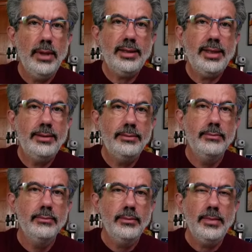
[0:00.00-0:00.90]
Nothing.
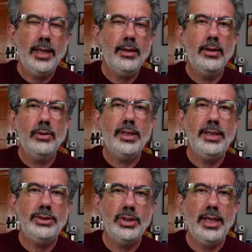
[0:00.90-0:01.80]
No
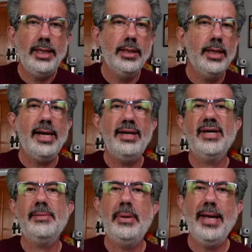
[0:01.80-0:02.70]
keychain, not even
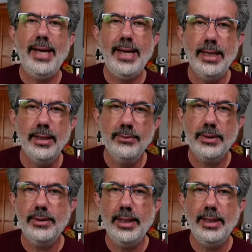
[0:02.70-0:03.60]
a pen. We're
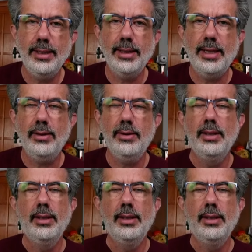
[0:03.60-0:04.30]
crying out loud.